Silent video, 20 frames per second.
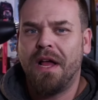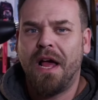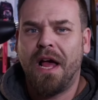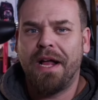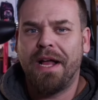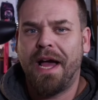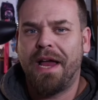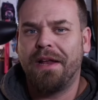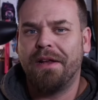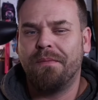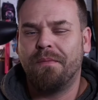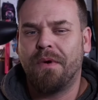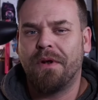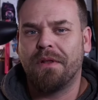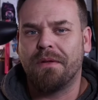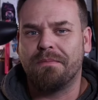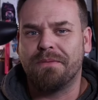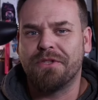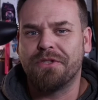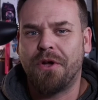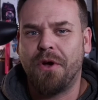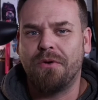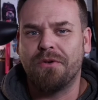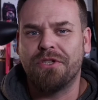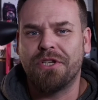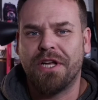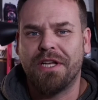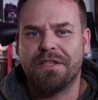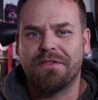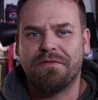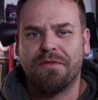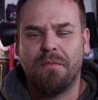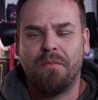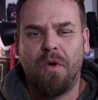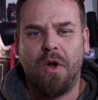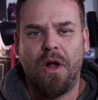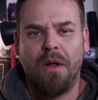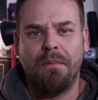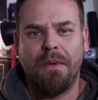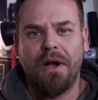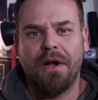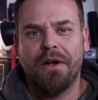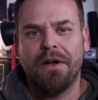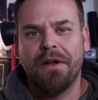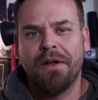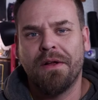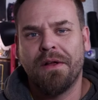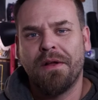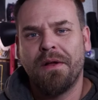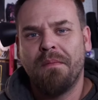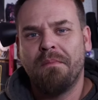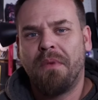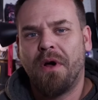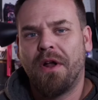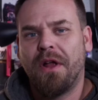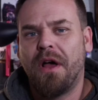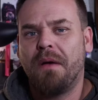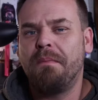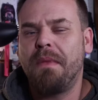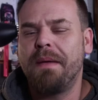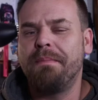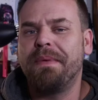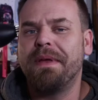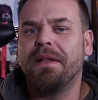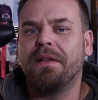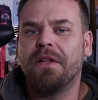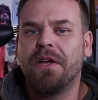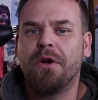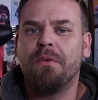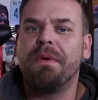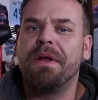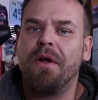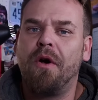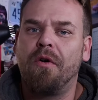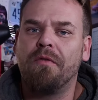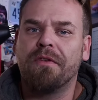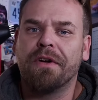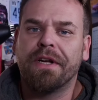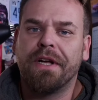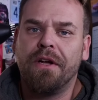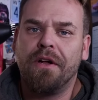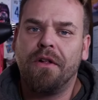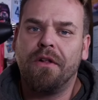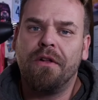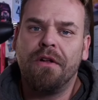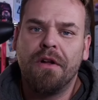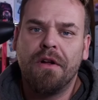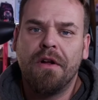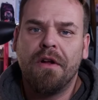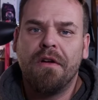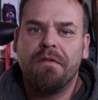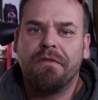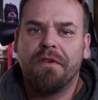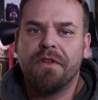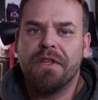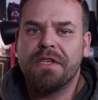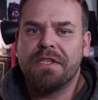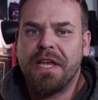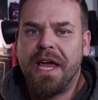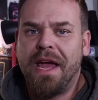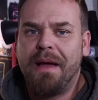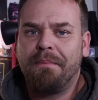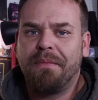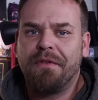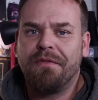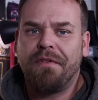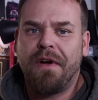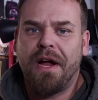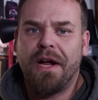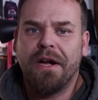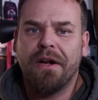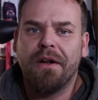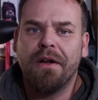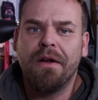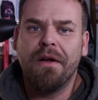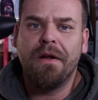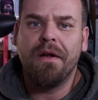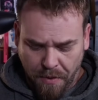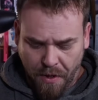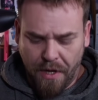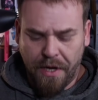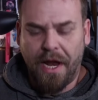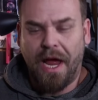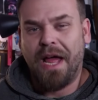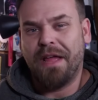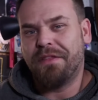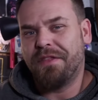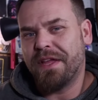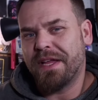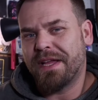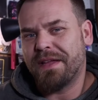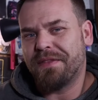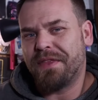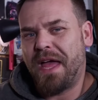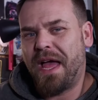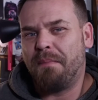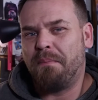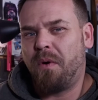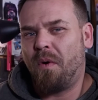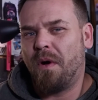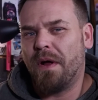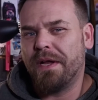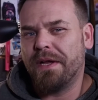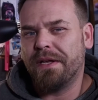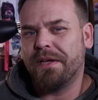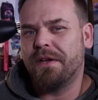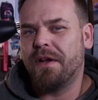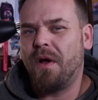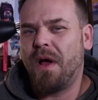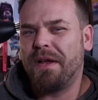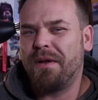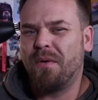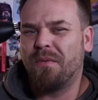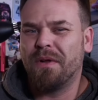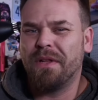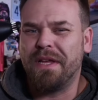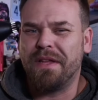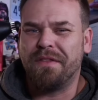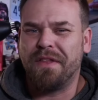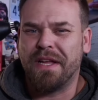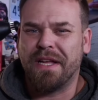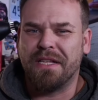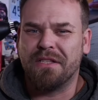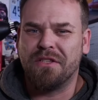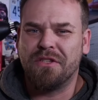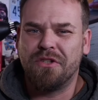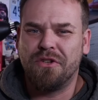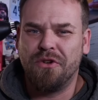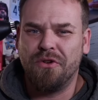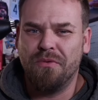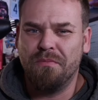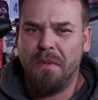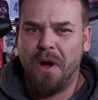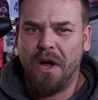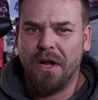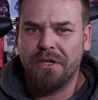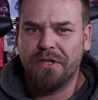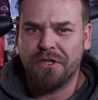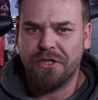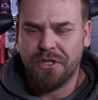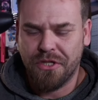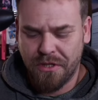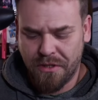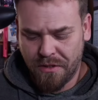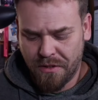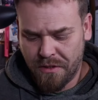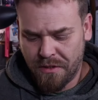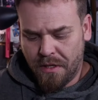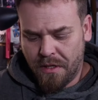I got it in one of them Scosche kits from Walmart, but uh, might be a little bit overkill for this amplifier. But I think at that point, you know, I don't really think it's too much.